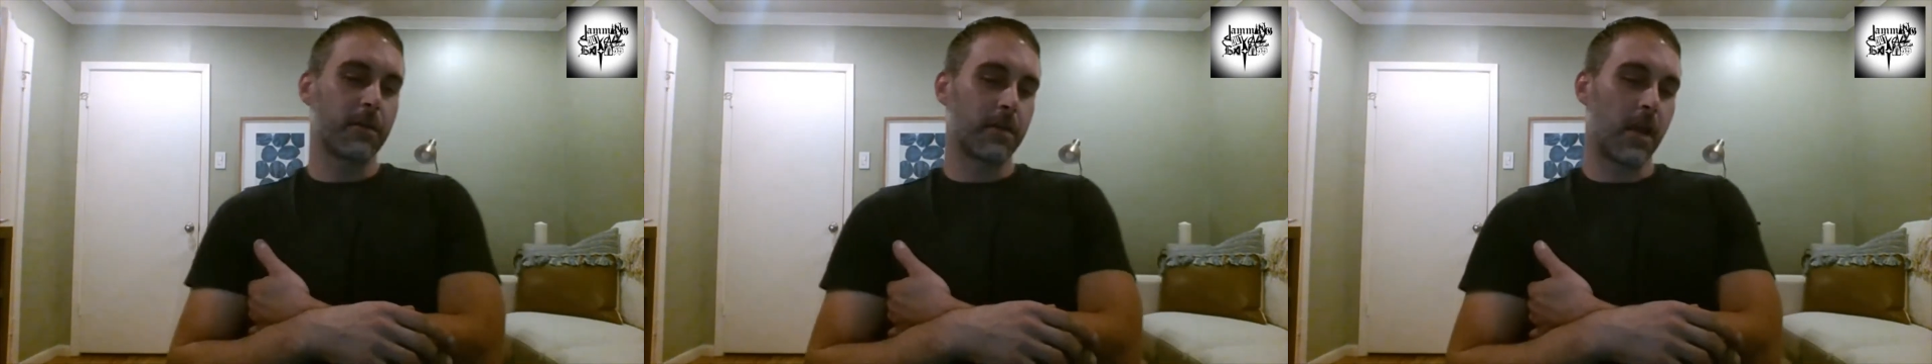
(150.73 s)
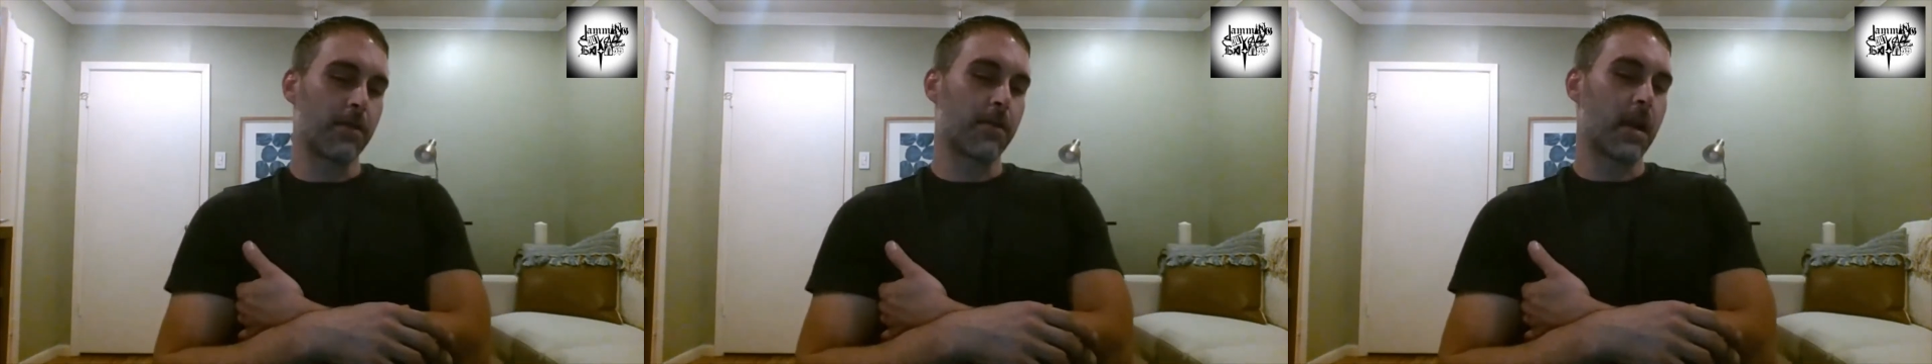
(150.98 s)
and
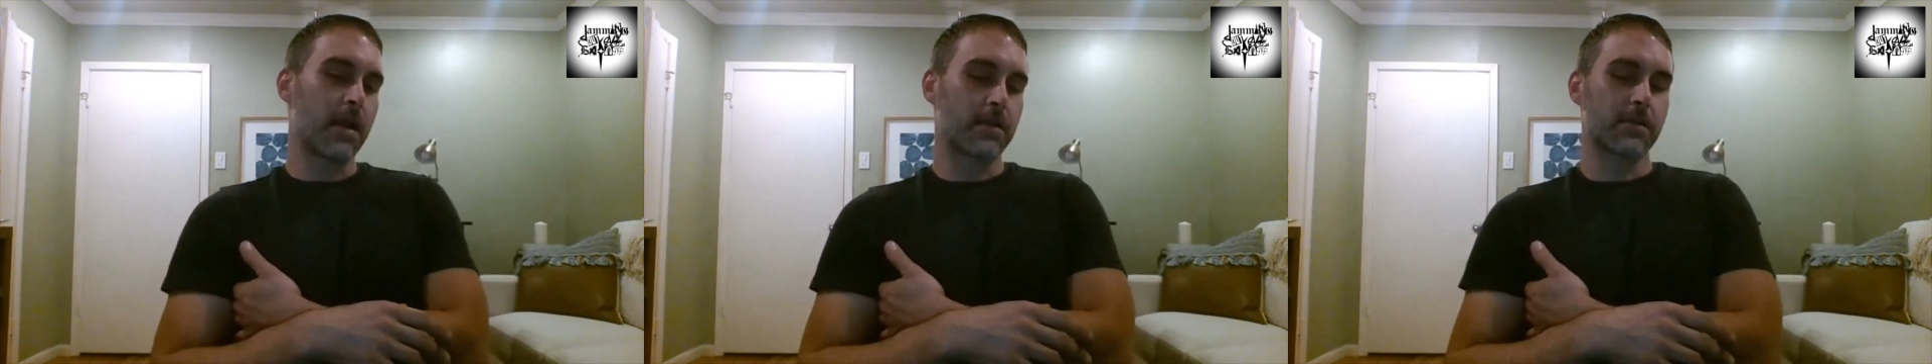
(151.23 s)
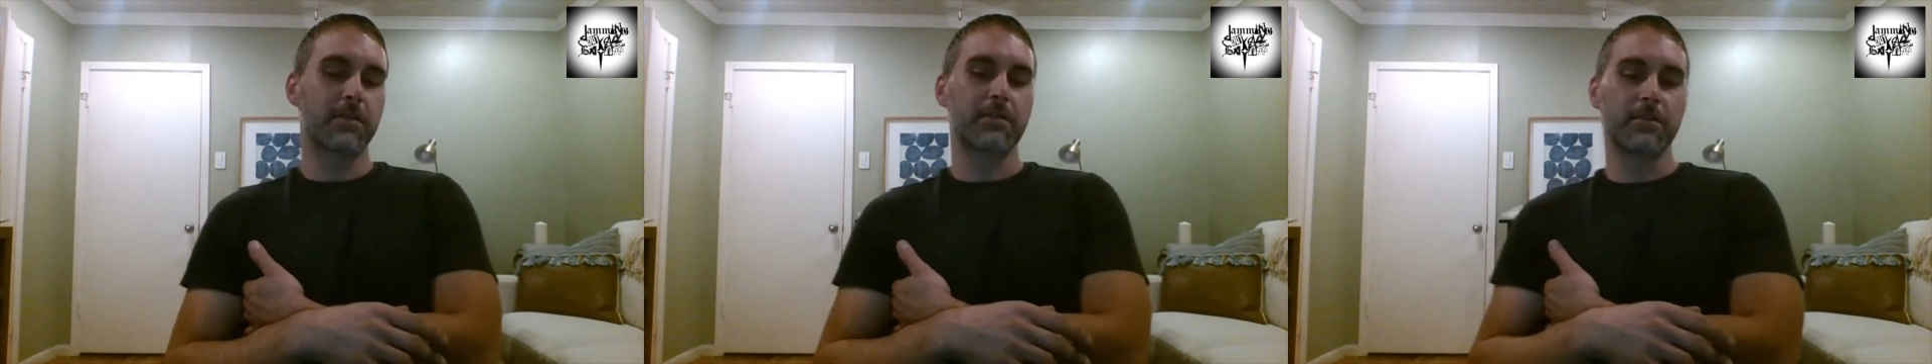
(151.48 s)

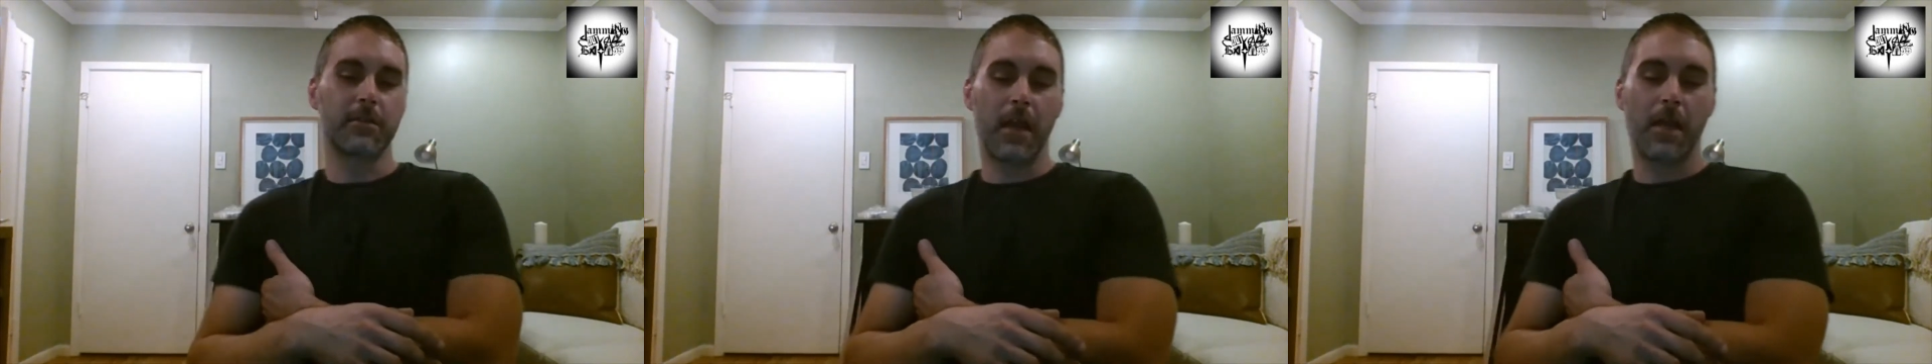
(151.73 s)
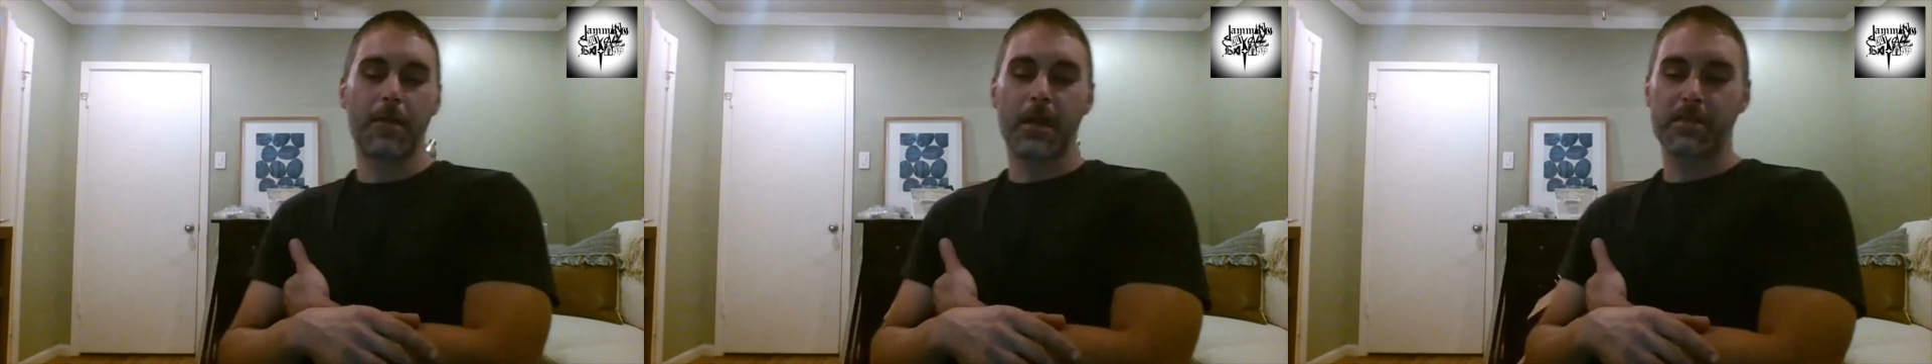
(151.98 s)

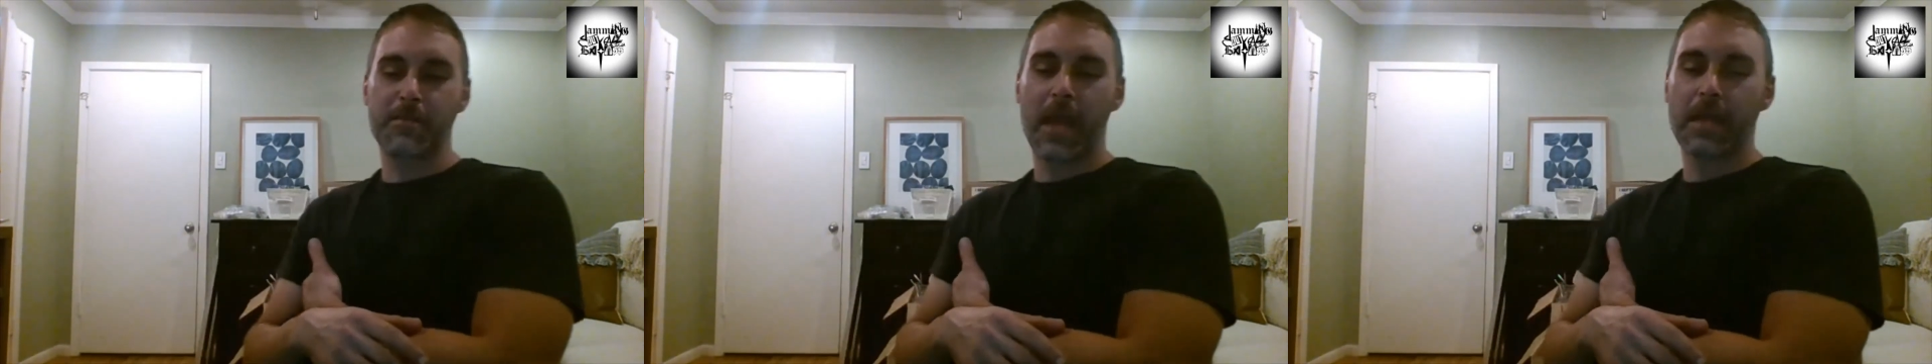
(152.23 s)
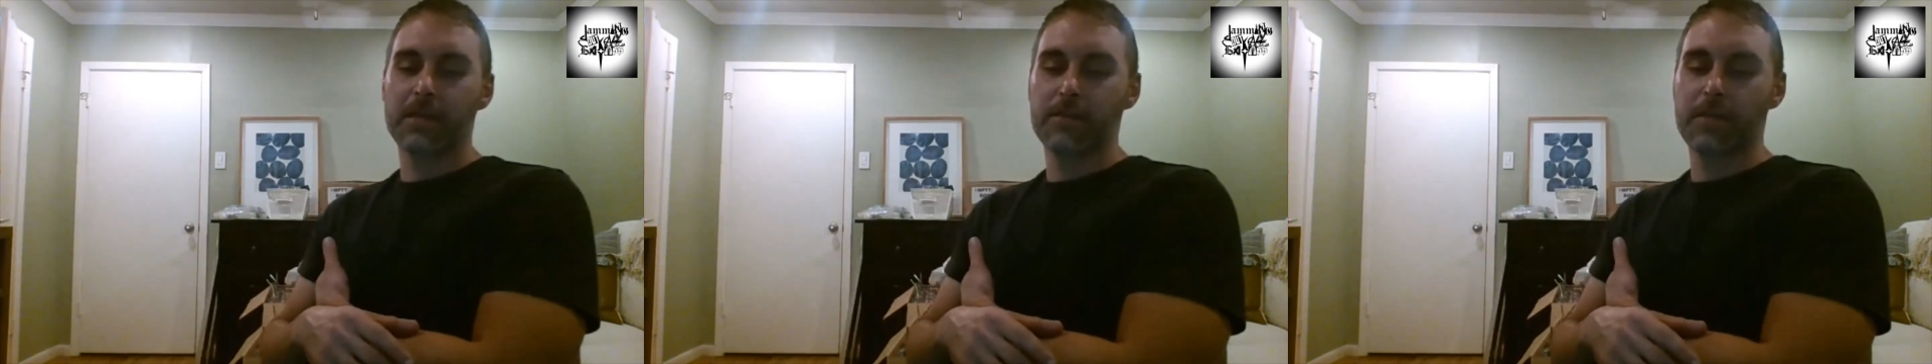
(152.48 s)
Hyrax
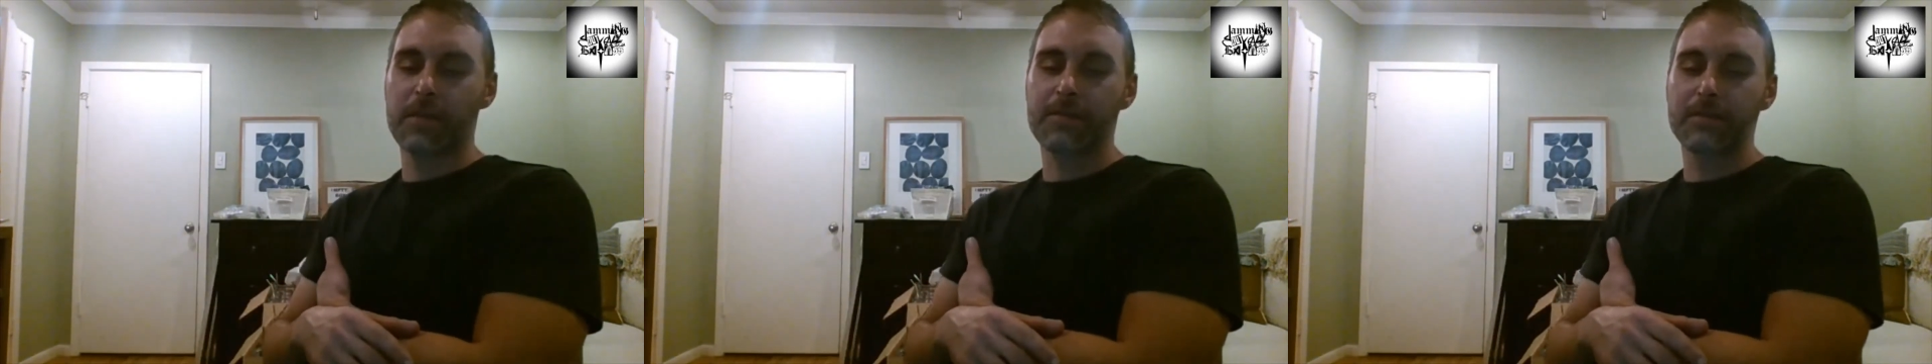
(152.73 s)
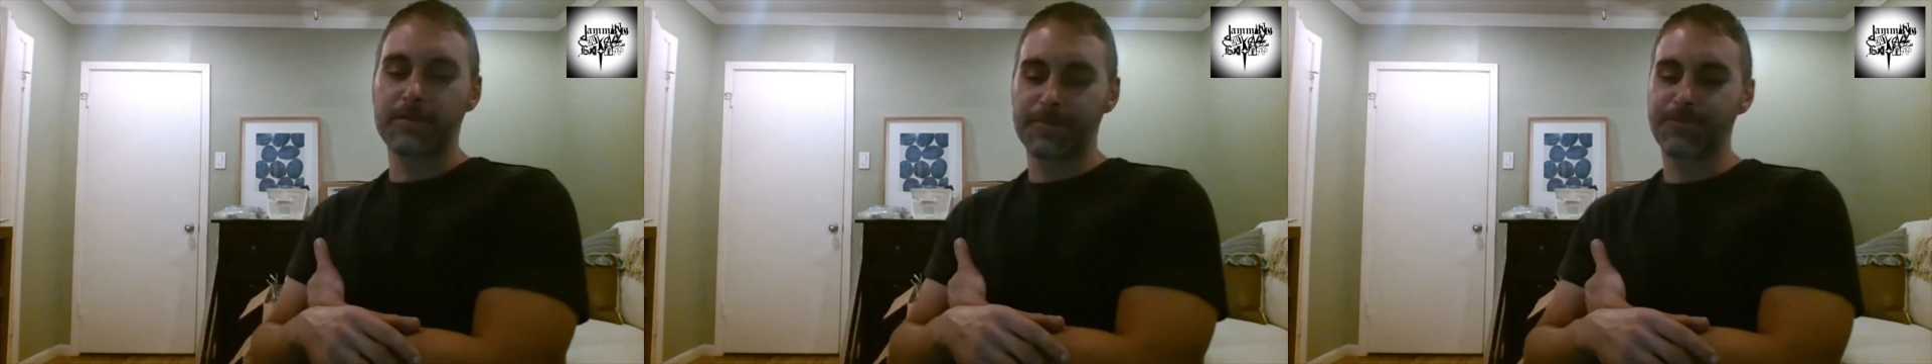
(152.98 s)
Max or whatever.